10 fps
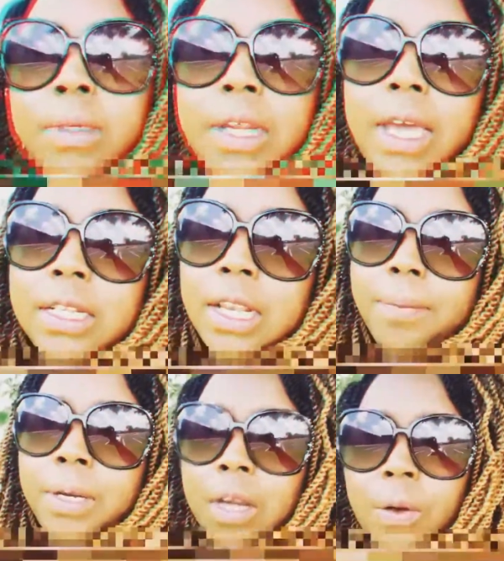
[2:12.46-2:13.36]
me down and
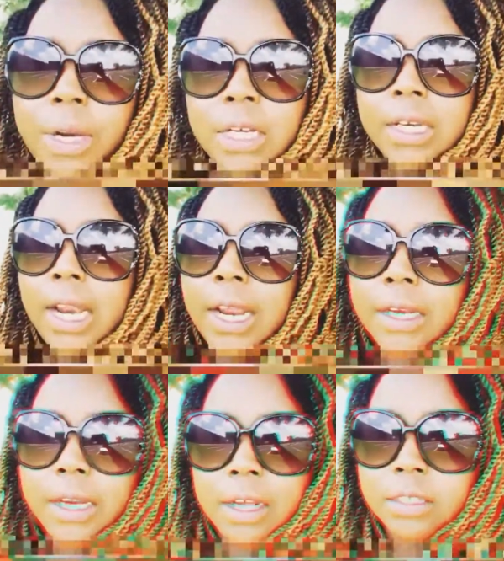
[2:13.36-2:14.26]
let me know that
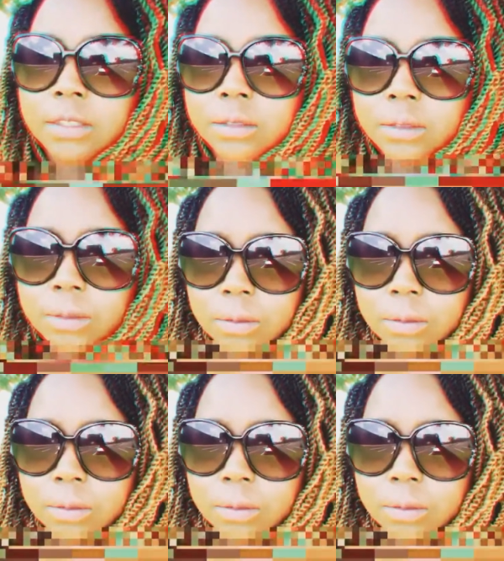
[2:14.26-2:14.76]
ain't the answer.